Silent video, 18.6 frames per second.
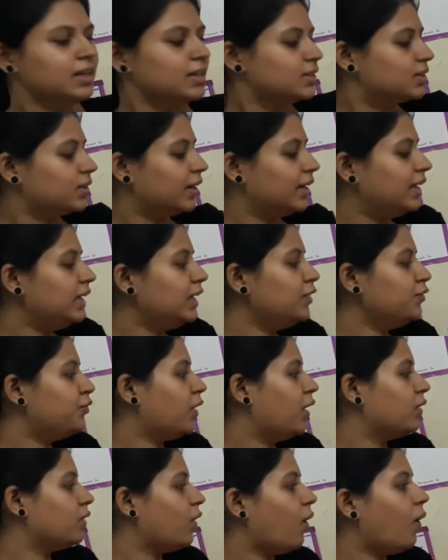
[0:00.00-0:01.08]
So he
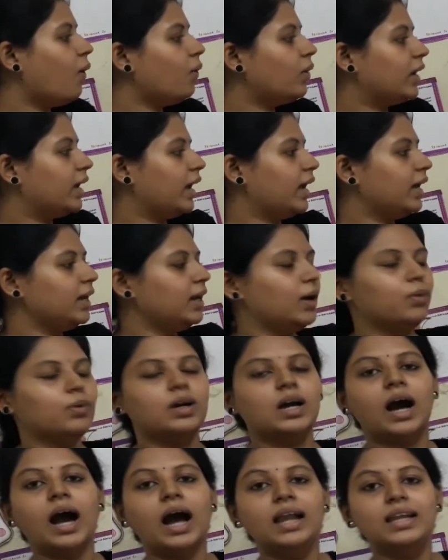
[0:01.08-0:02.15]
found, okay, now
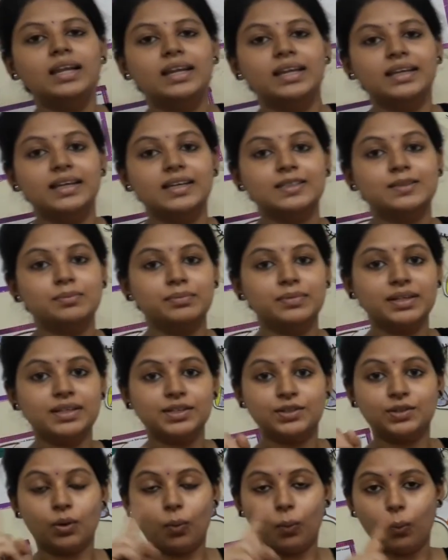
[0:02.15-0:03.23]
Carl Linnaeus
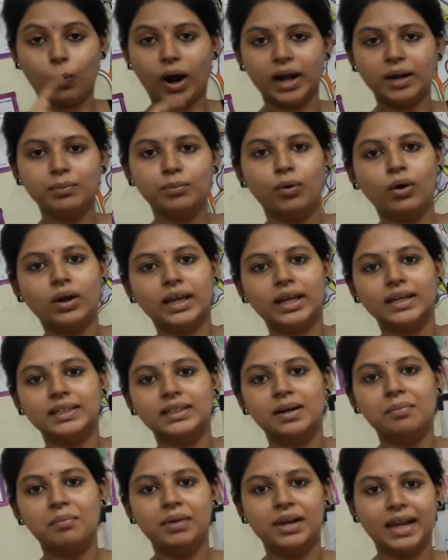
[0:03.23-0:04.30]
missed one more
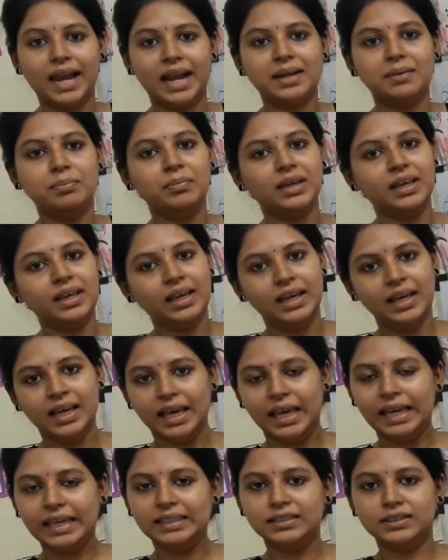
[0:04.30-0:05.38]
kingdom. Let me
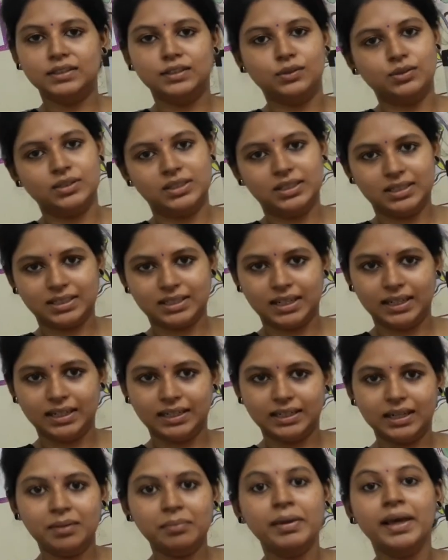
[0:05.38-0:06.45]
introduce this
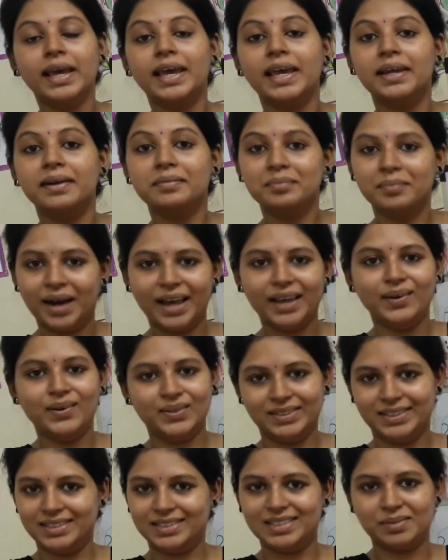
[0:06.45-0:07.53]
kingdom in my
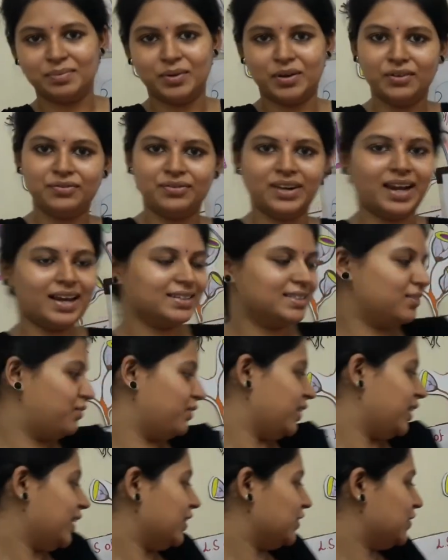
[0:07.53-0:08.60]
own system of
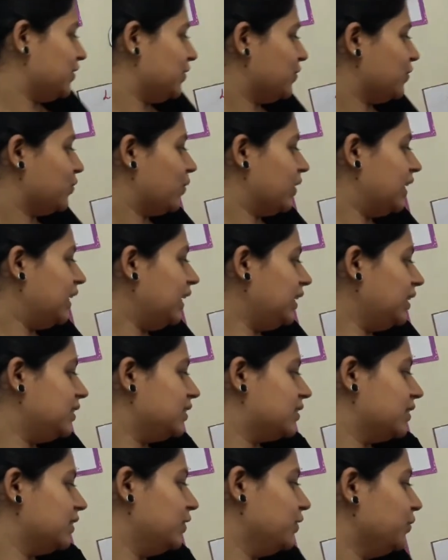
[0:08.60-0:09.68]
classification. So he
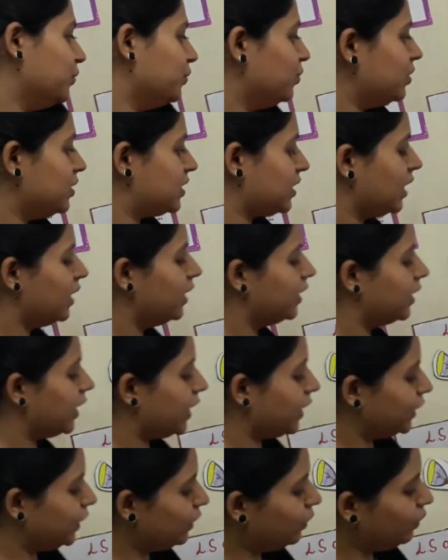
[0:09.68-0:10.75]
introduced a
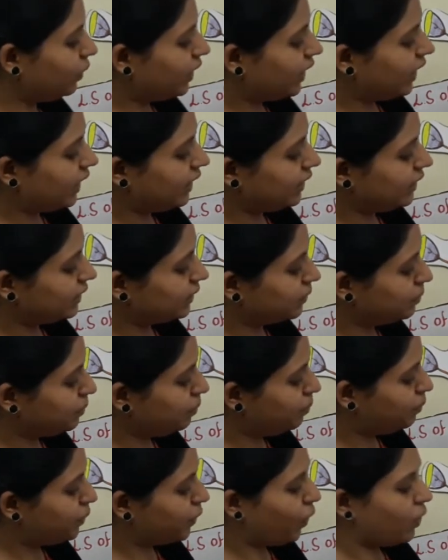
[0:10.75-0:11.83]
new
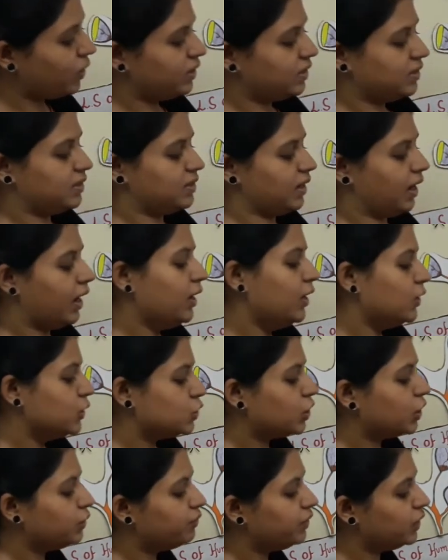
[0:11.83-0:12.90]
kingdom, Protista.
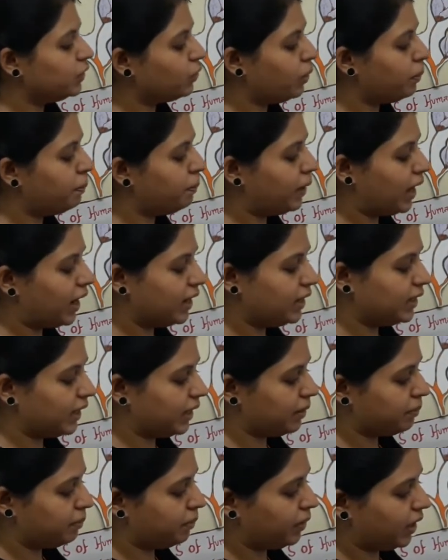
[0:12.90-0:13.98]
So we know
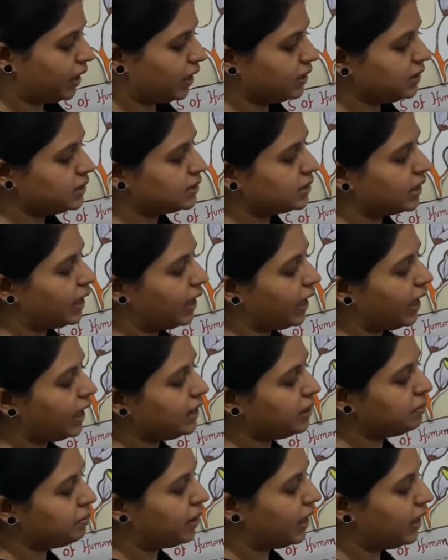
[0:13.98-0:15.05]
Plantae, plants,
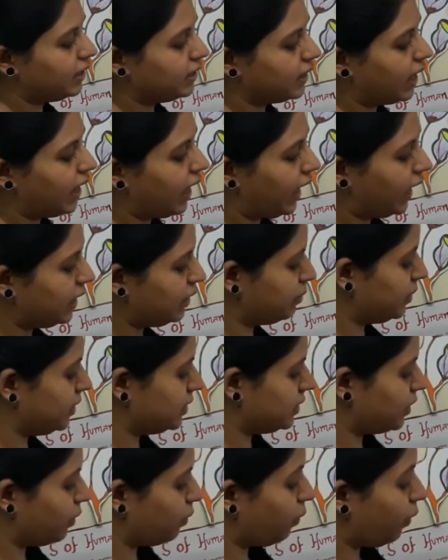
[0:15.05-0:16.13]
Animalia,
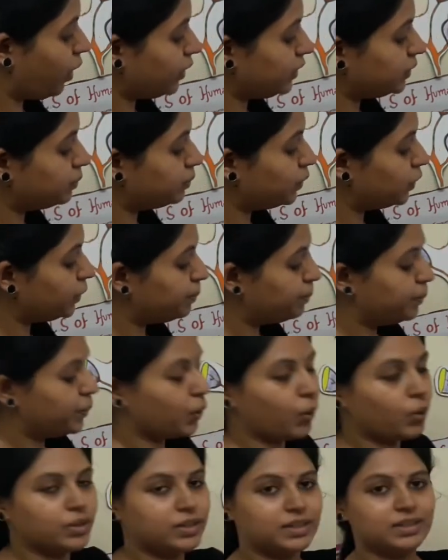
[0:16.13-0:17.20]
animals. Now what about
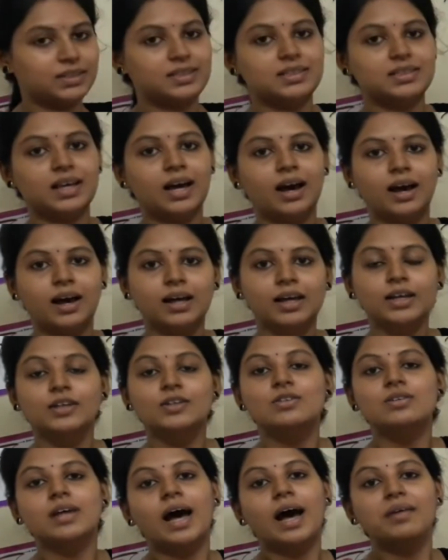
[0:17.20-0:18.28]
Protista?
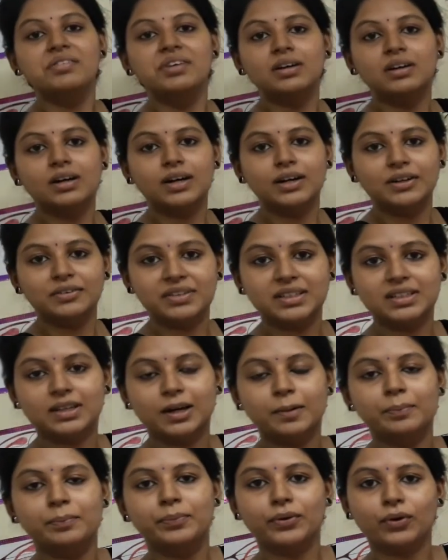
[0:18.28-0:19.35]
So have you heard of the
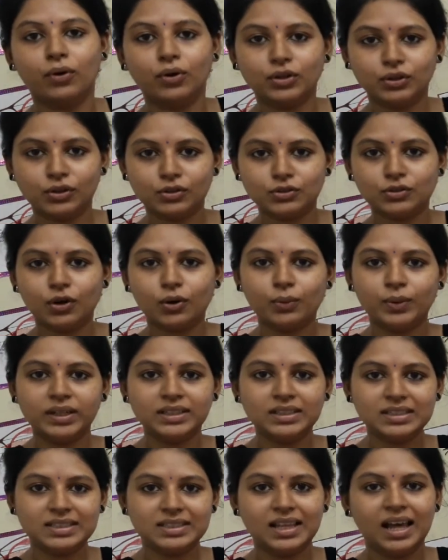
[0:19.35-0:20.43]
term
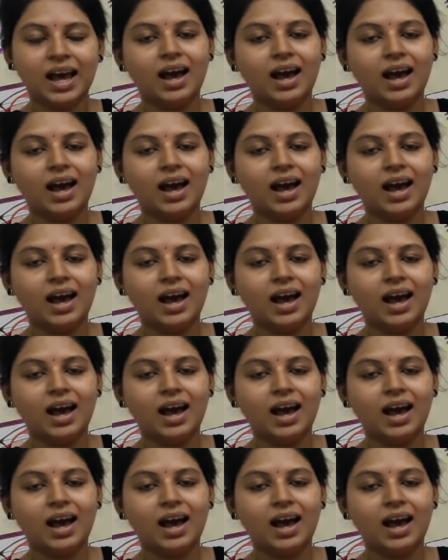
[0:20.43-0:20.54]
protozoans?